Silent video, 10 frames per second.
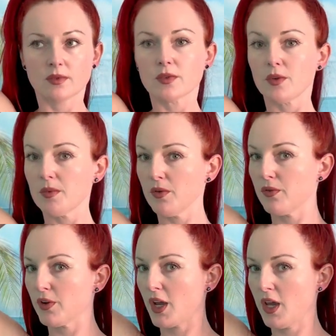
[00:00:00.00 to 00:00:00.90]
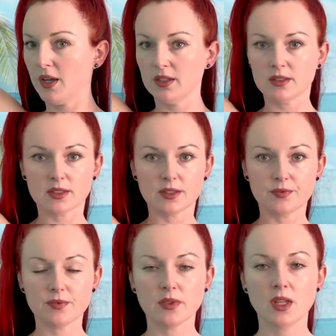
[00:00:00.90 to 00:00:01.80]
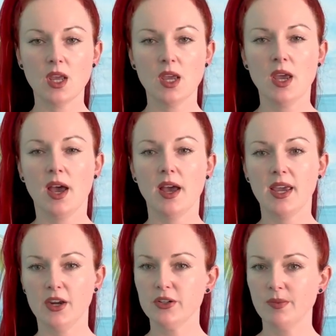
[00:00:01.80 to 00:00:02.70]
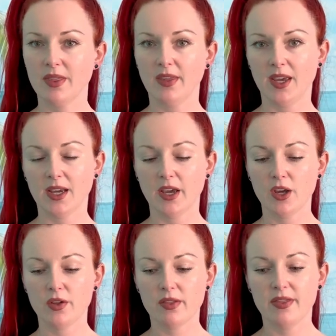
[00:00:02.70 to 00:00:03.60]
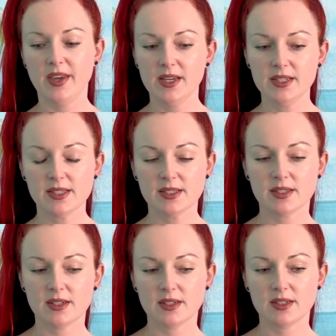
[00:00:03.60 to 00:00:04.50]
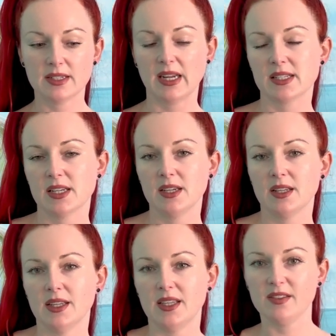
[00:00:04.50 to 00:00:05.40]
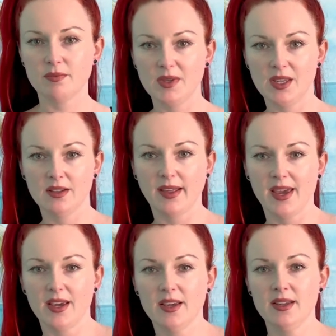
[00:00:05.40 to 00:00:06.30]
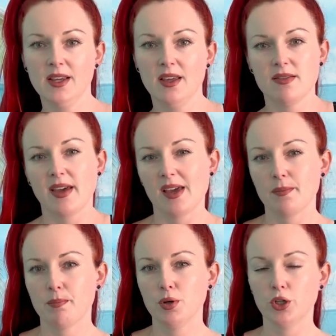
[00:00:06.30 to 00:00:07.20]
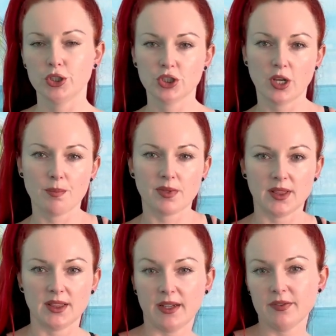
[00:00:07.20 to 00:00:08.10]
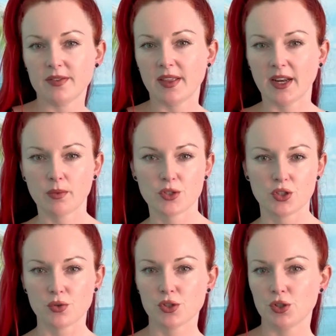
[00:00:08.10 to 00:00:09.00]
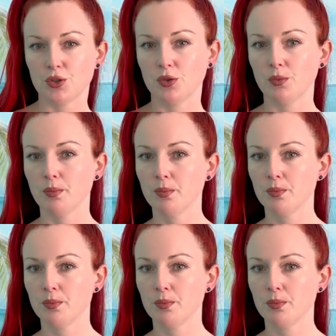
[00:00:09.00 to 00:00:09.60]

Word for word: from the front. Here's my thing. This doesn't give me like that push up lift that I was used to